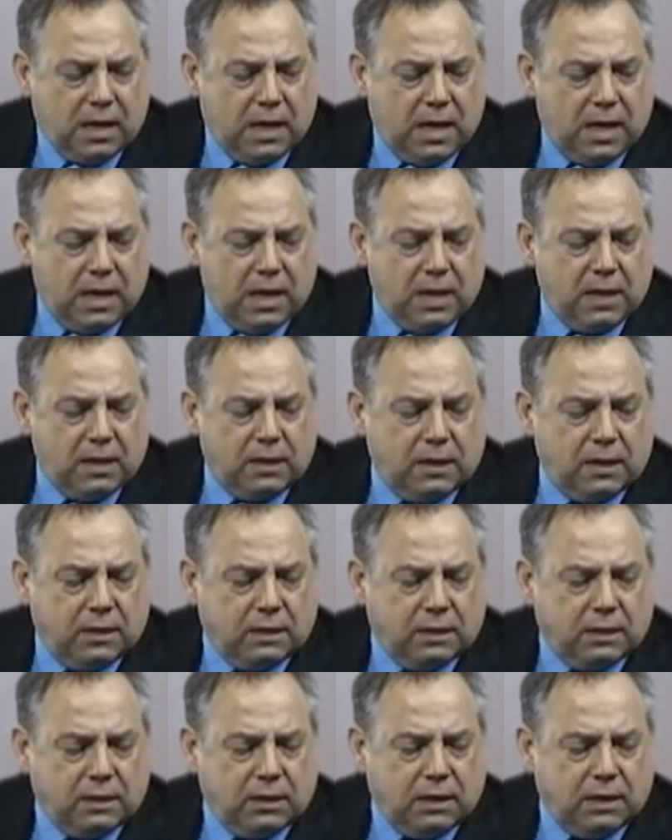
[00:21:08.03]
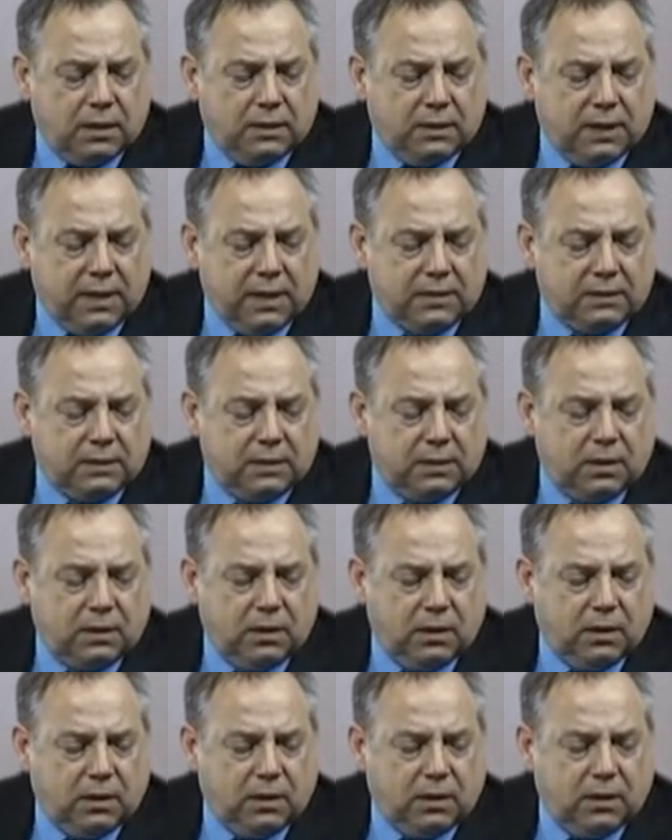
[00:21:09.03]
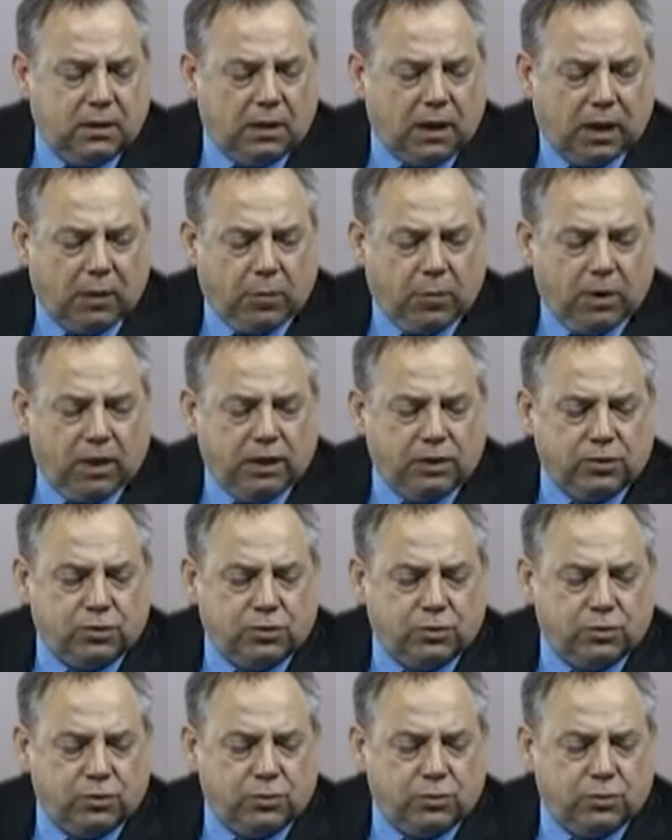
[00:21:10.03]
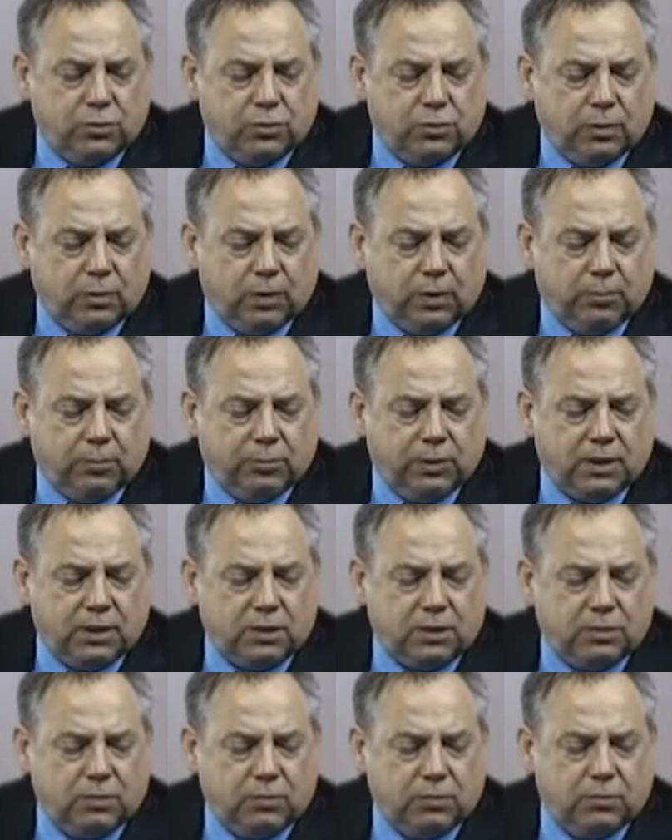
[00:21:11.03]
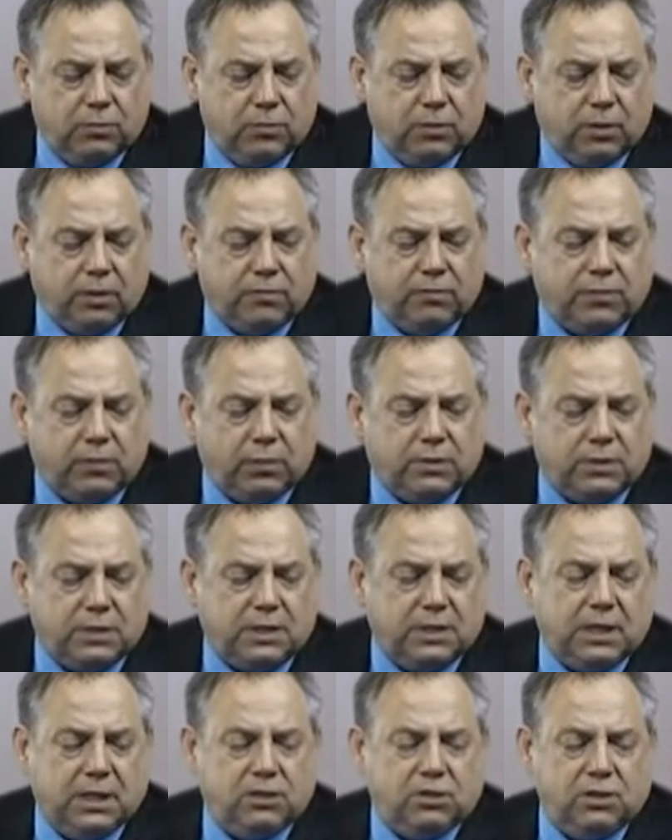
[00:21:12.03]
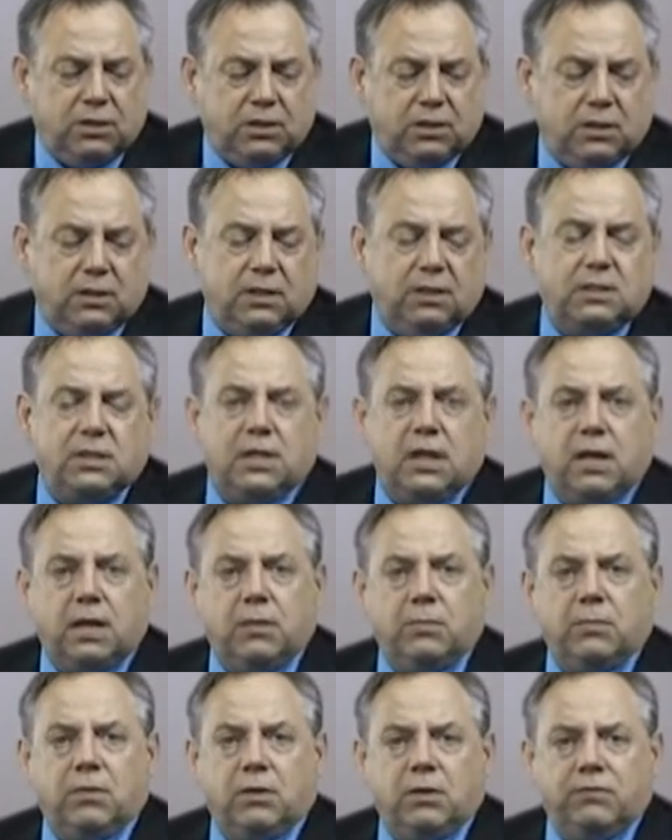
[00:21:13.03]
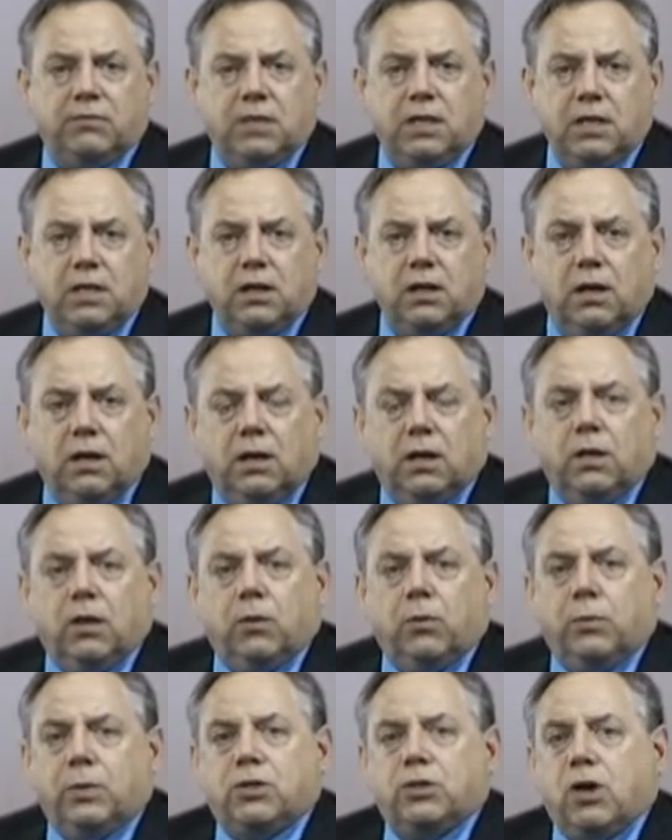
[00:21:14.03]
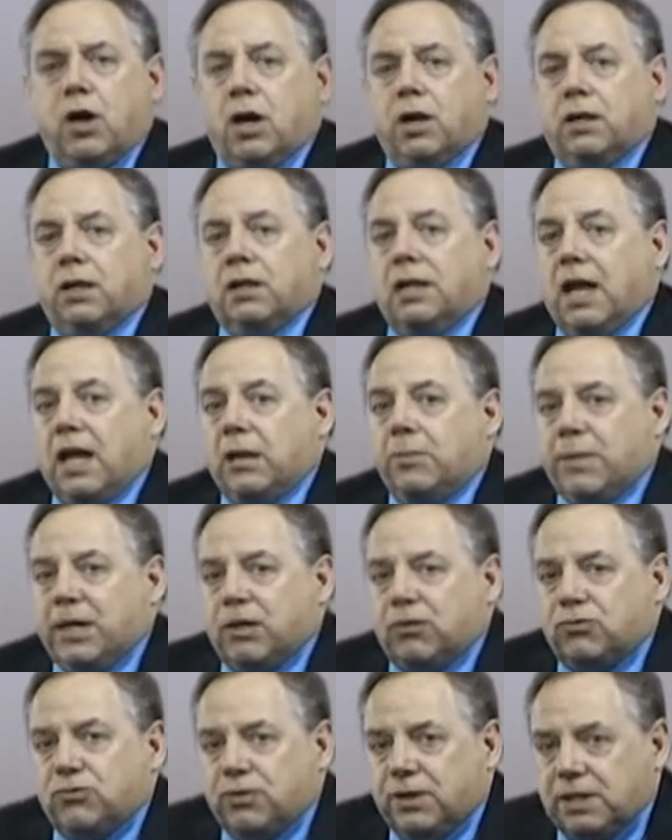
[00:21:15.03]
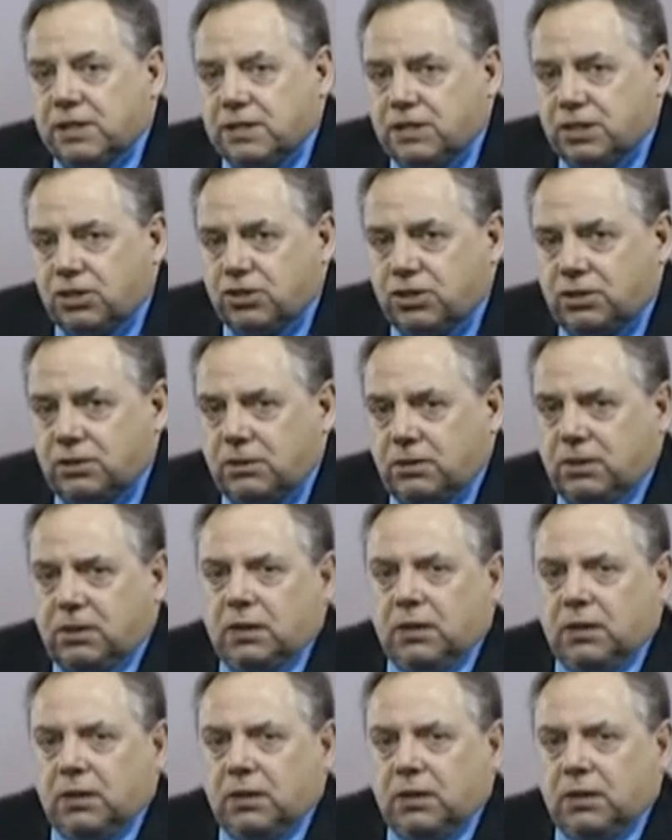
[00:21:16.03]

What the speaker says: And lastly, I wanted to bring to folks' attention in this time of year, talk a lot about transition.